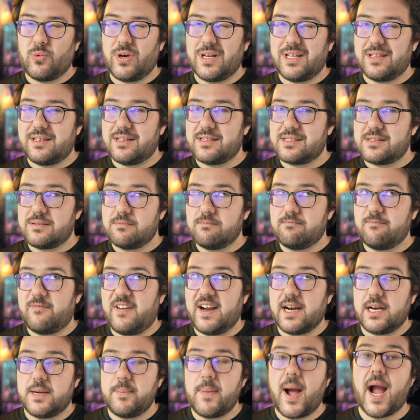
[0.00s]
one of the
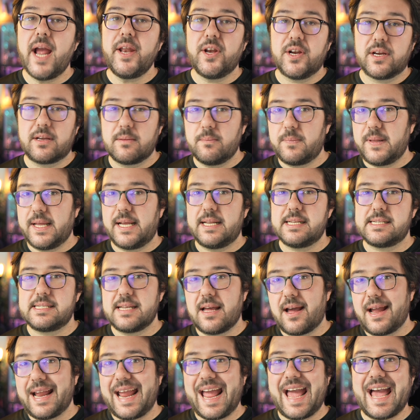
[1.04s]
very minor complaints
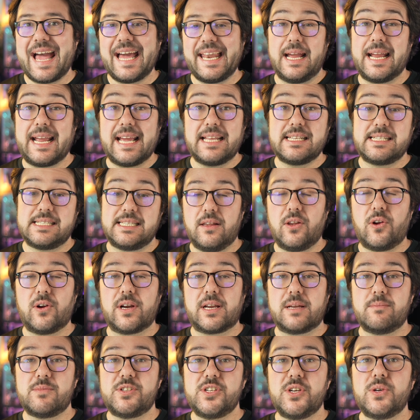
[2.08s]
I had against the
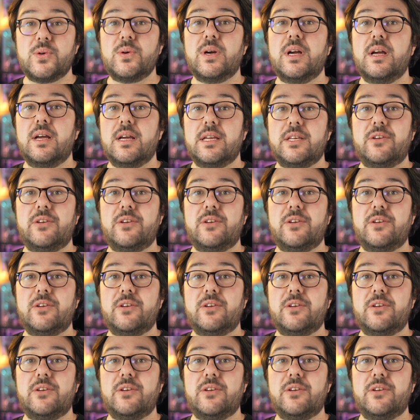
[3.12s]
Lark M2,